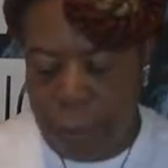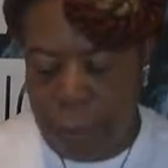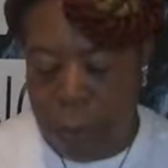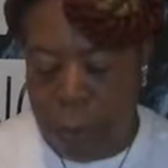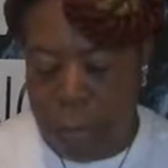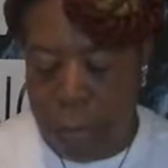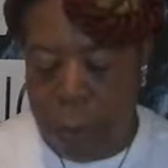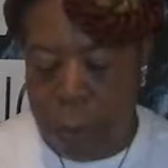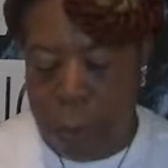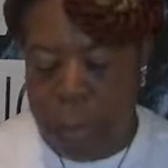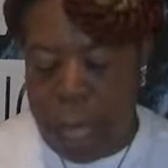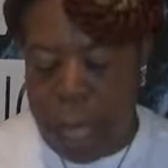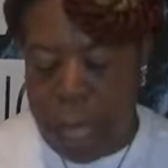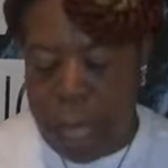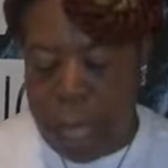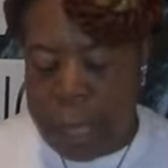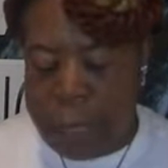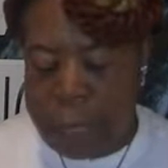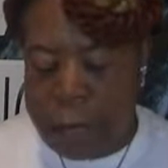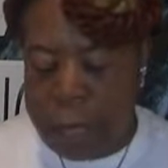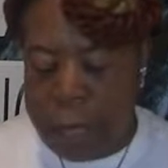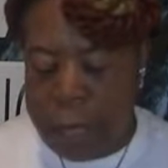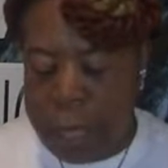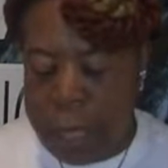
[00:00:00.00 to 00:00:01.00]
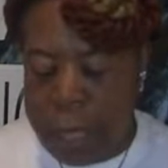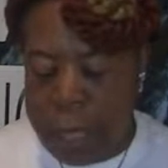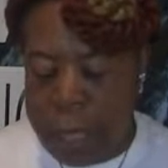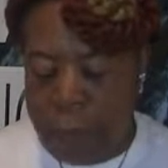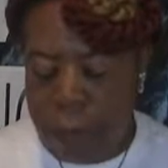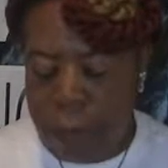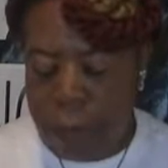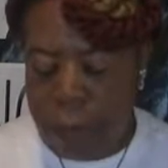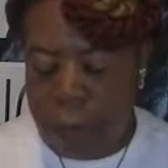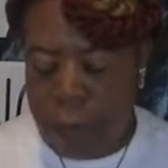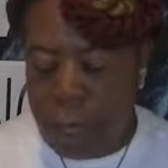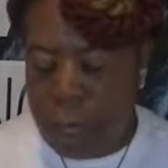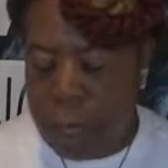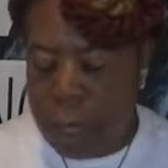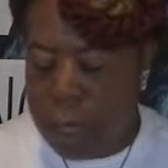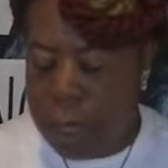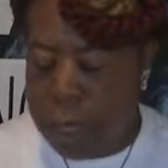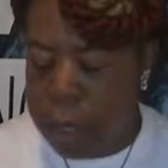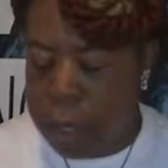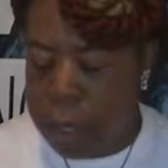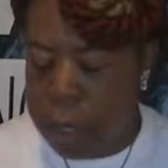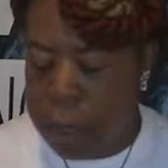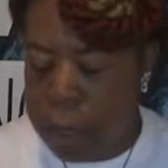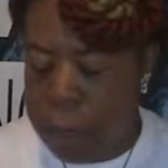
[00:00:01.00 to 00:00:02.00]
Wow. I see you
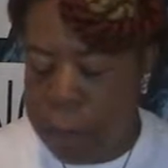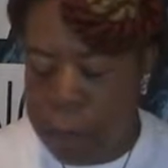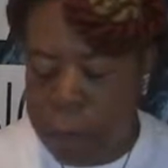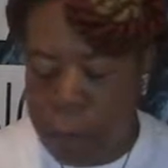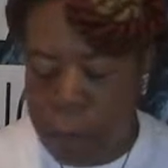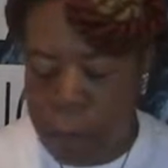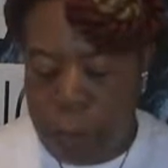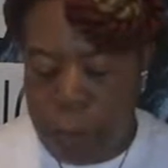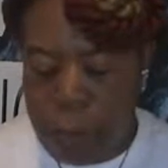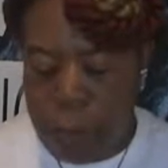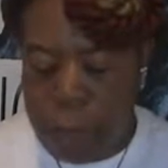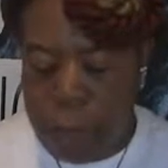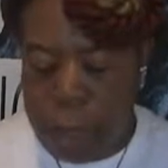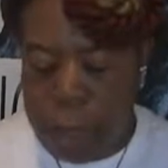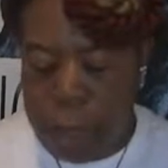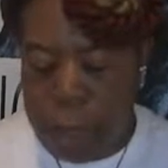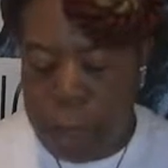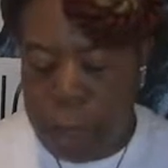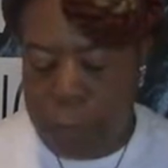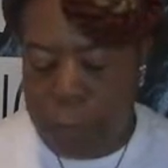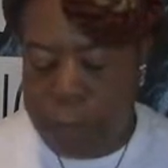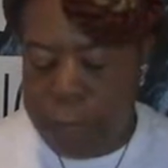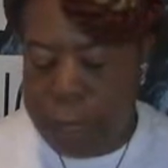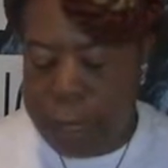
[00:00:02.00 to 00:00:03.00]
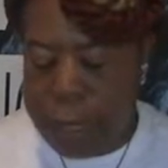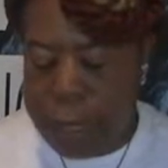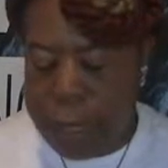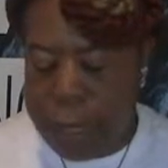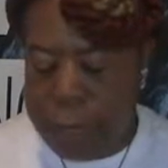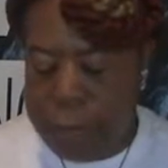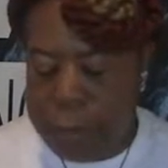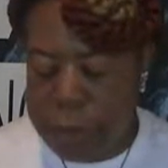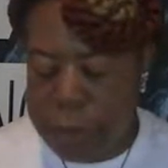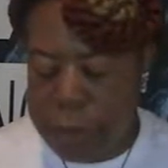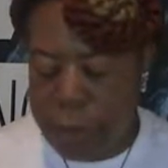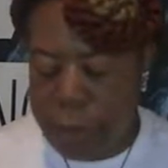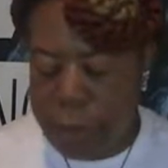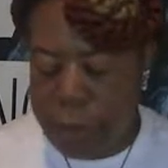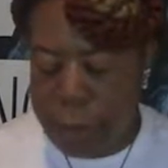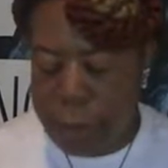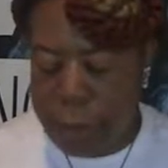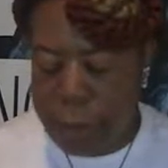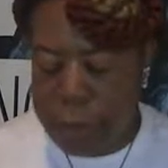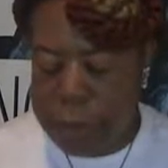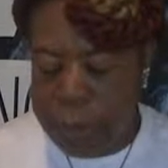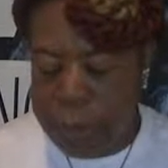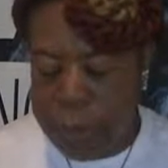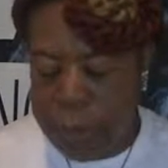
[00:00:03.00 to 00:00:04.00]
have one, it was canceled, one
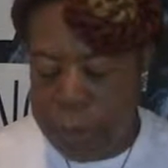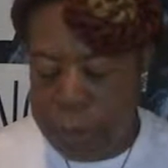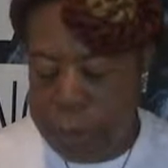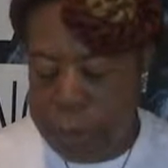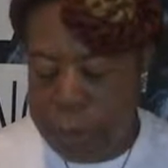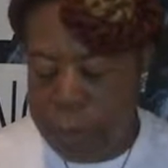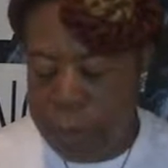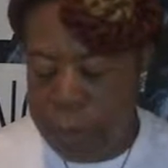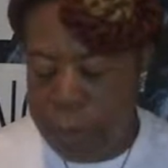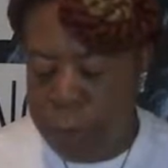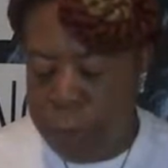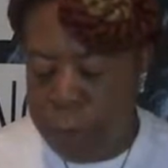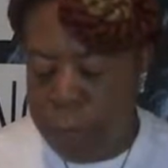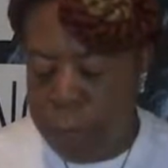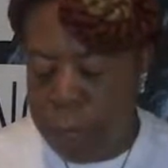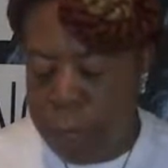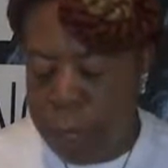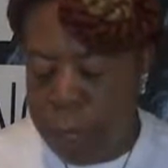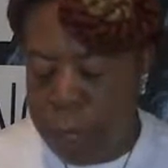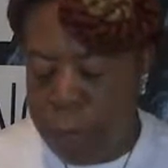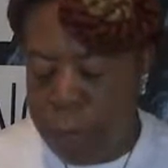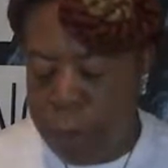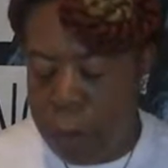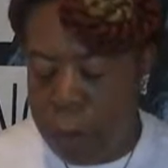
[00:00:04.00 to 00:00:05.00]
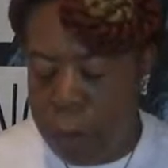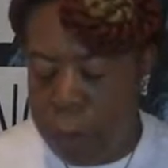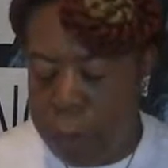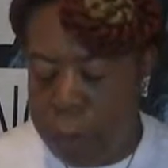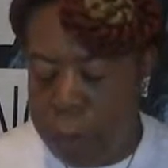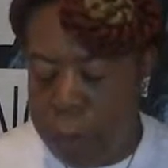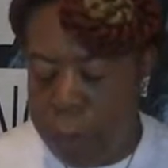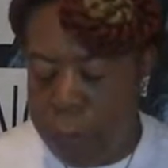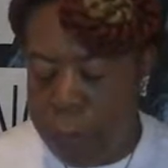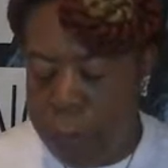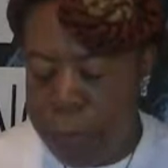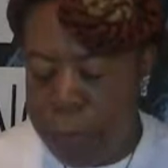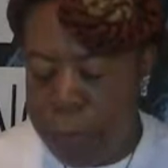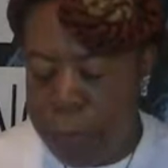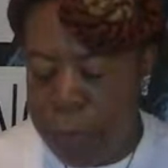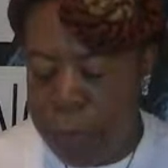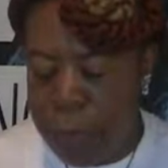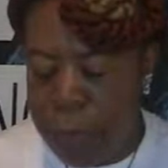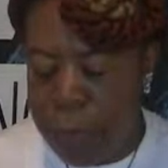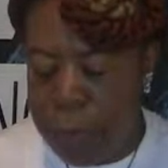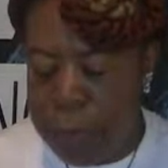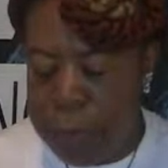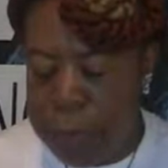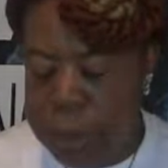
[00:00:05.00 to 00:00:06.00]
was canceled, number
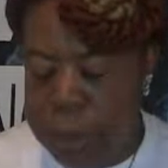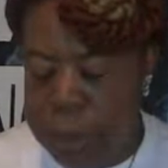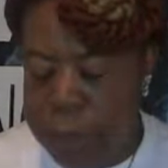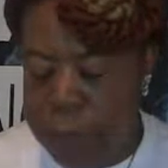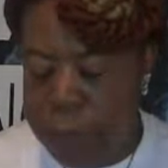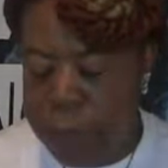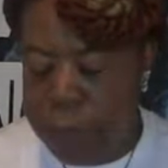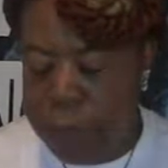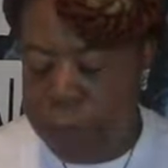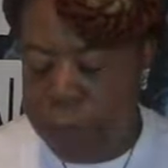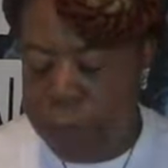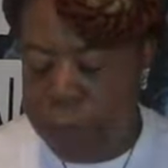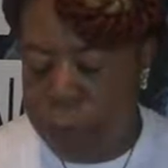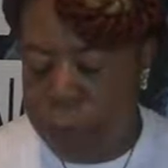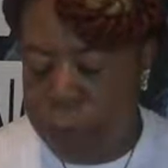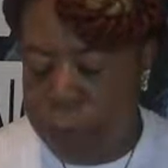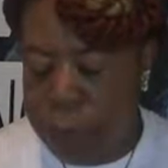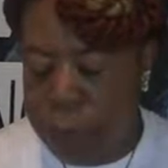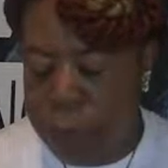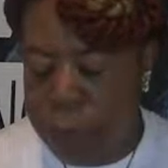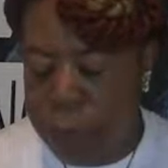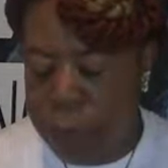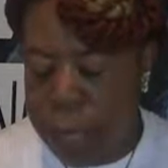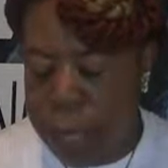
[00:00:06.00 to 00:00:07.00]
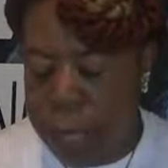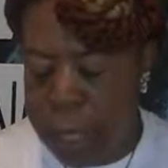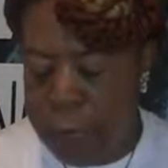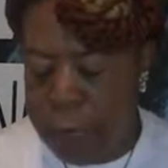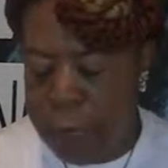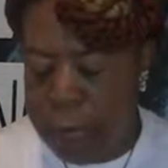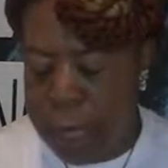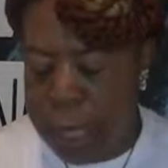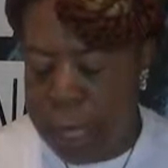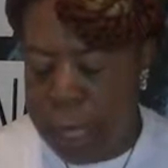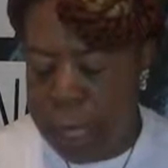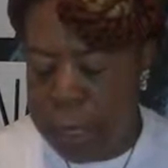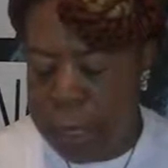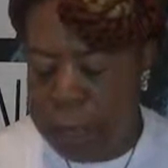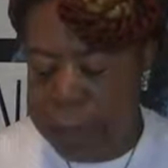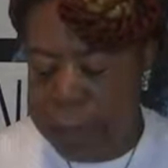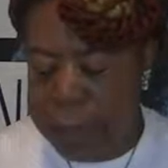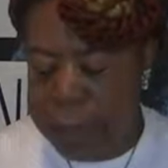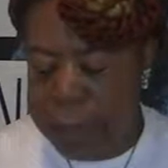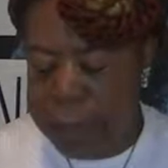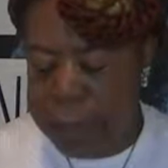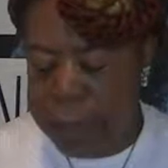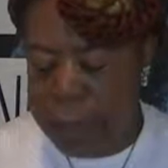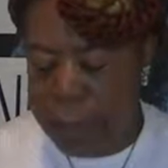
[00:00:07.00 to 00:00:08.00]

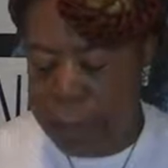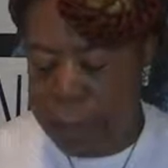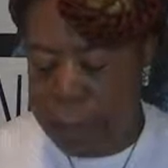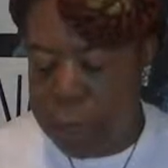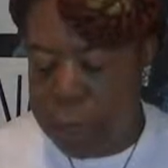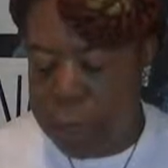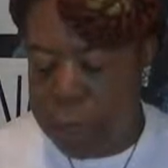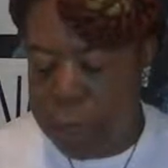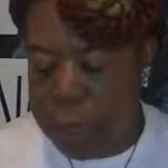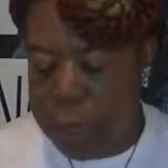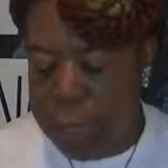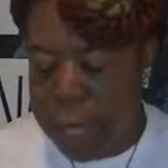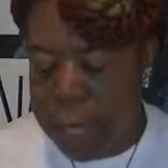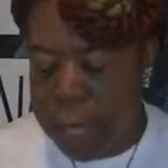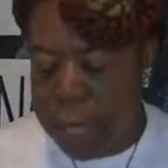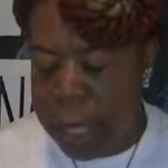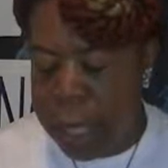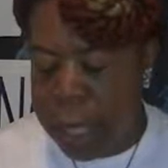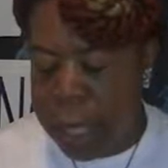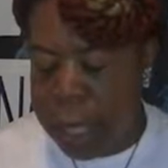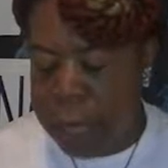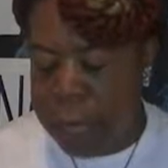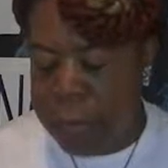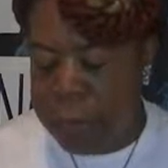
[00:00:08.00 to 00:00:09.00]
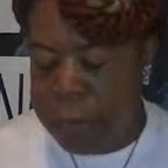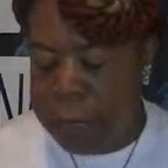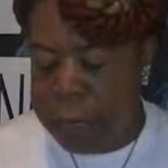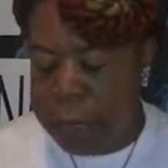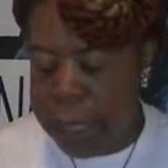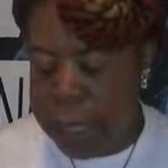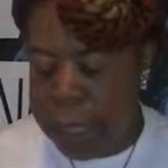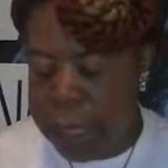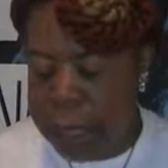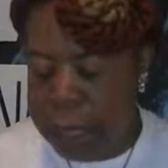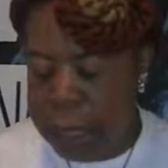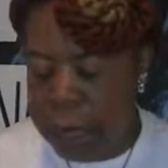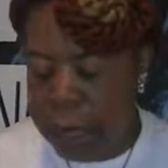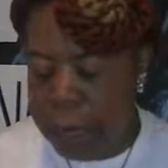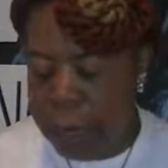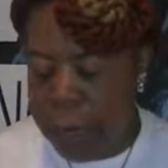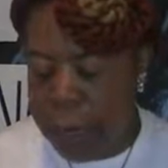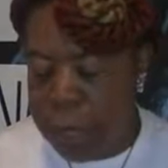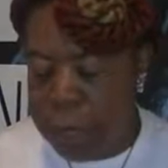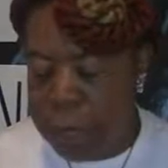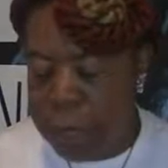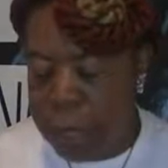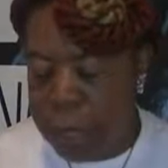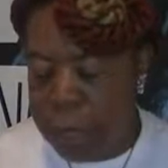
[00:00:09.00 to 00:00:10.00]
1735961, and it was canceled
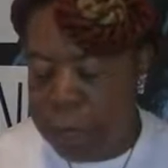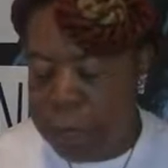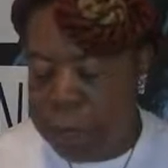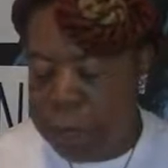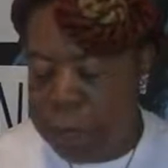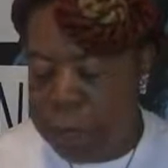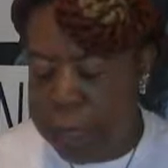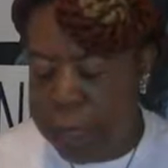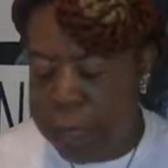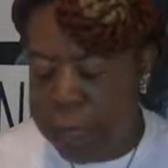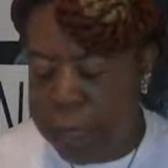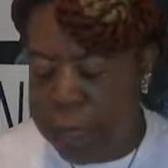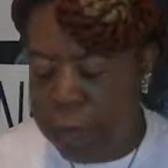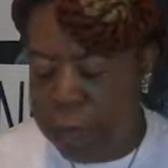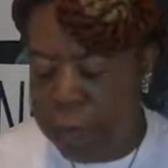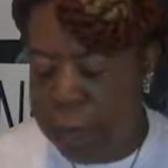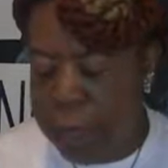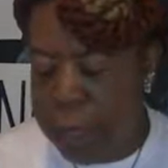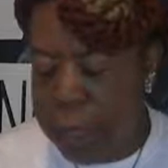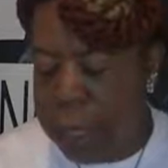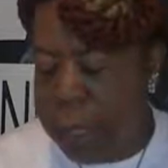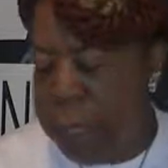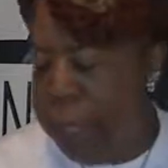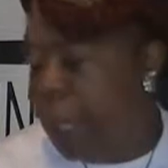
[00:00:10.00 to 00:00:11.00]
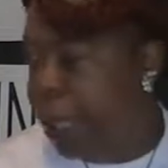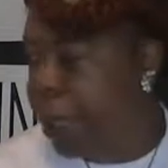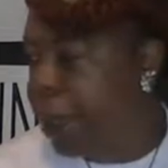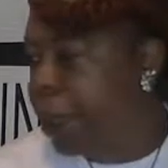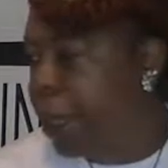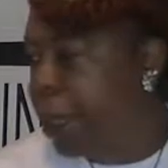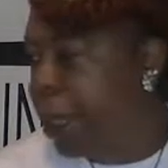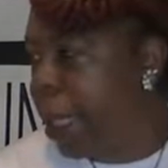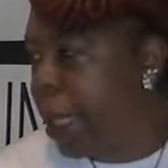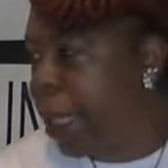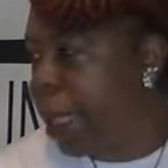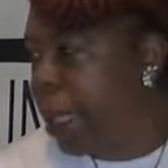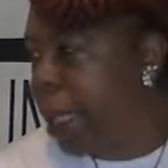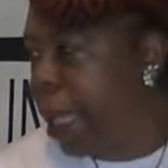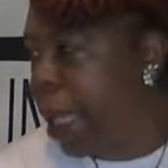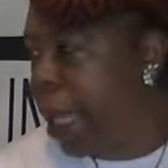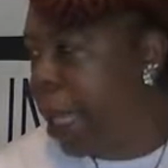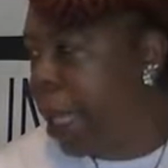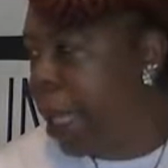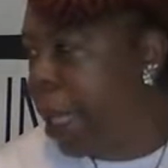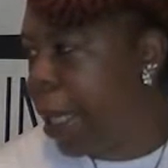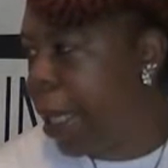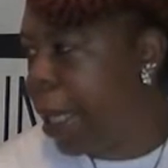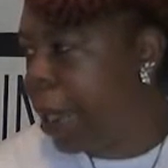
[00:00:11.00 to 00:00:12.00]
March 22nd of
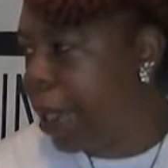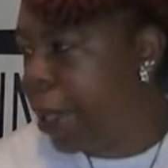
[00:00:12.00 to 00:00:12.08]
1999.